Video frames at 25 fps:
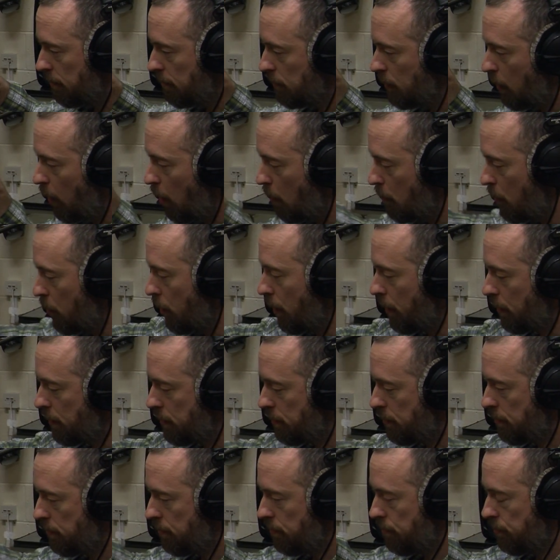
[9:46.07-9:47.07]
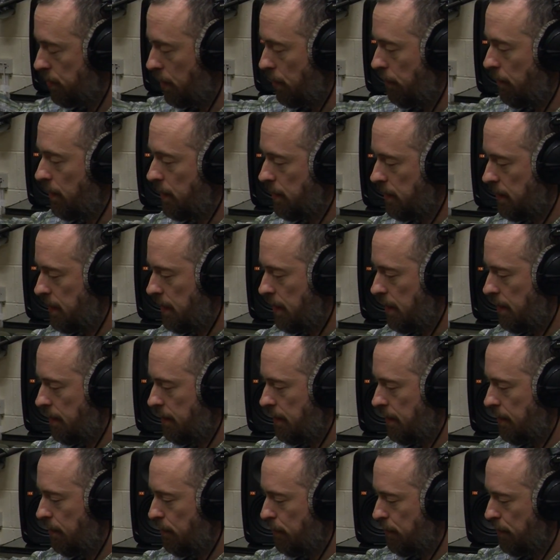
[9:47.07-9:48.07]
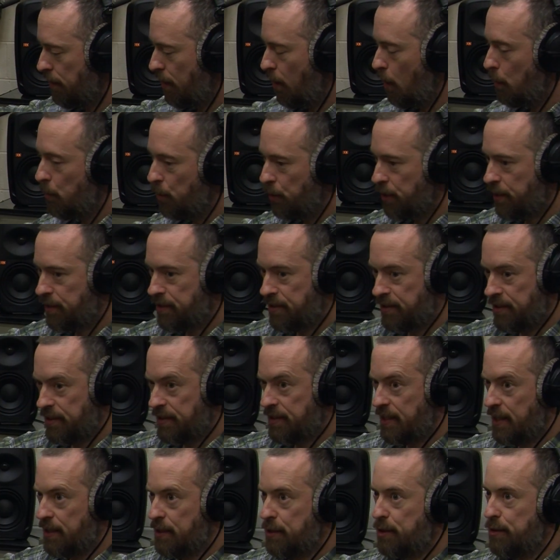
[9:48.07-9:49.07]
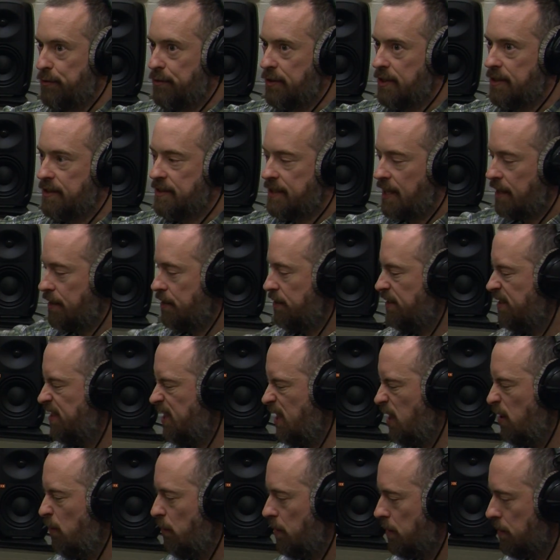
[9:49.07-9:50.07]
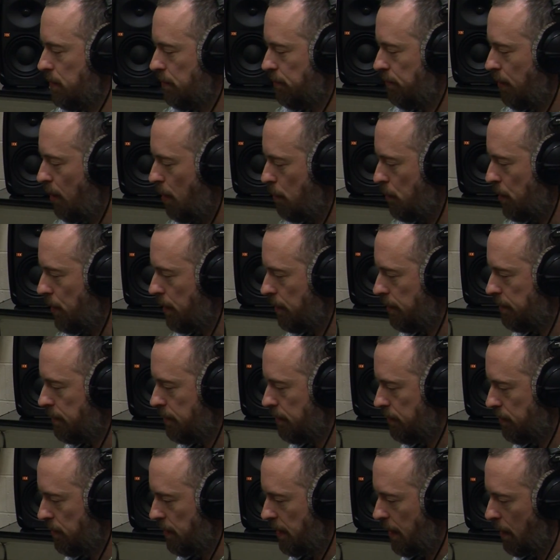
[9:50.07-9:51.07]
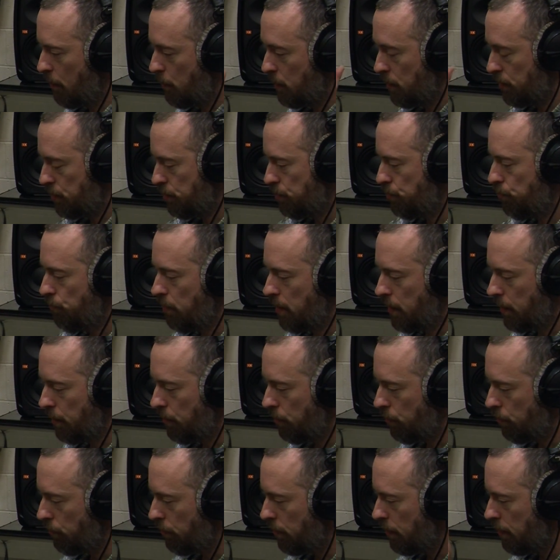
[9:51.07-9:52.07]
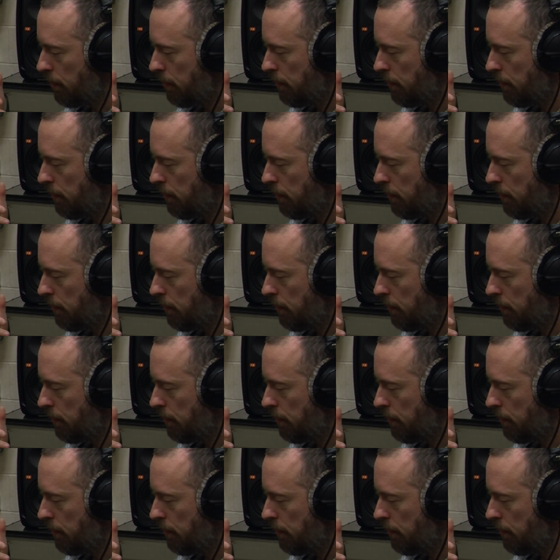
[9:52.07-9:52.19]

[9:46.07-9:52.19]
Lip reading: harmonics generated here. They're not harmonics in the sense of a standard series of harmonics as you get with a string or